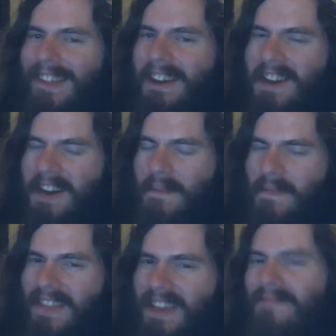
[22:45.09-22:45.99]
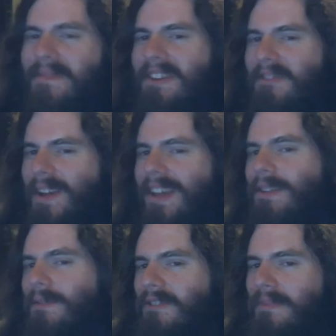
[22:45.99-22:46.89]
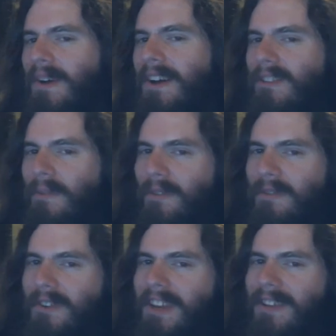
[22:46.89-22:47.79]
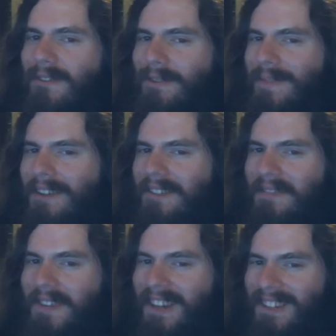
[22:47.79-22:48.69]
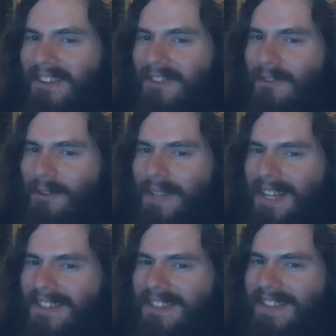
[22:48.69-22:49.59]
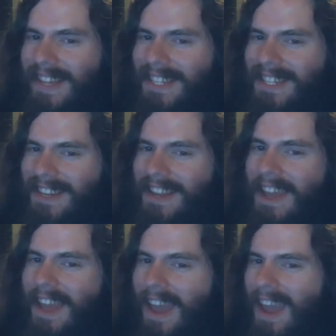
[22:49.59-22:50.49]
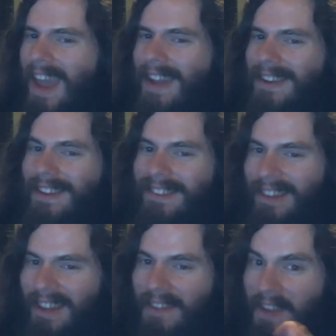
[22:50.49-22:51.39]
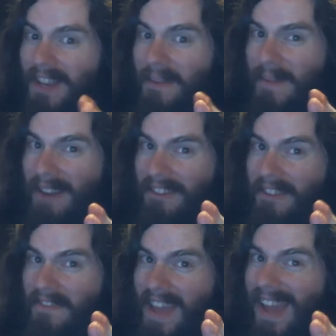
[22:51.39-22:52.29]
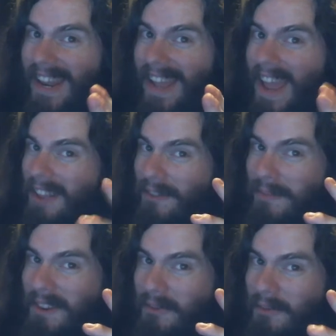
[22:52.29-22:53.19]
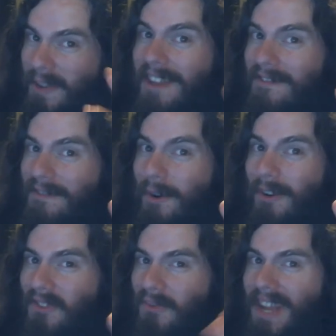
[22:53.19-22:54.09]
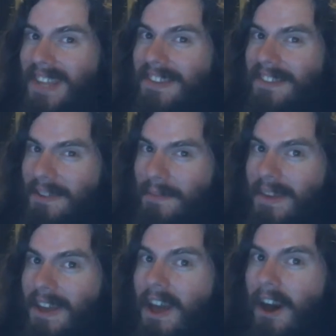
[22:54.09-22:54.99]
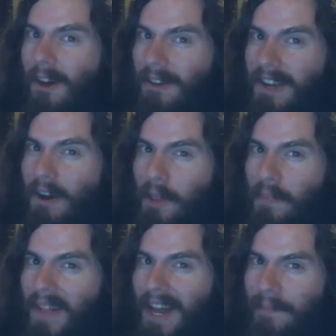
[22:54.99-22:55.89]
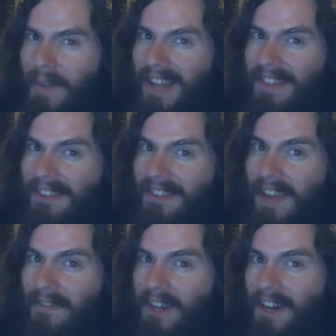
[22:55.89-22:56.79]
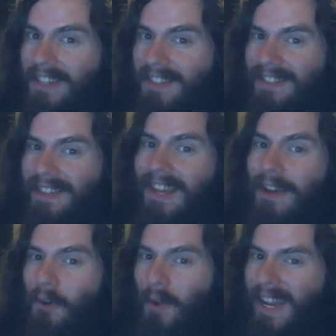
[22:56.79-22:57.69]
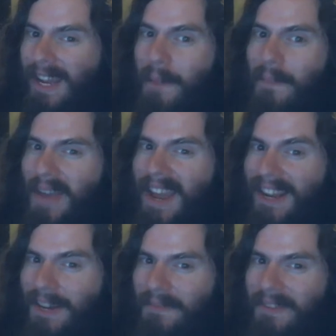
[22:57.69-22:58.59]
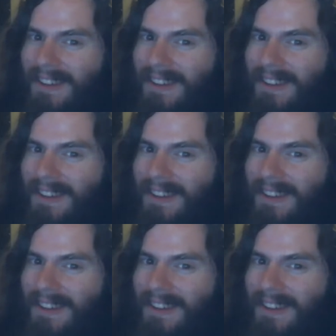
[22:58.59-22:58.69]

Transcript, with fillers: Um, they have been directly responsible for a huge amount of gun control legislation, and a significant amount of that has been to reinforce racism Oh no, the Black Panthers have guns. Quick, ban them.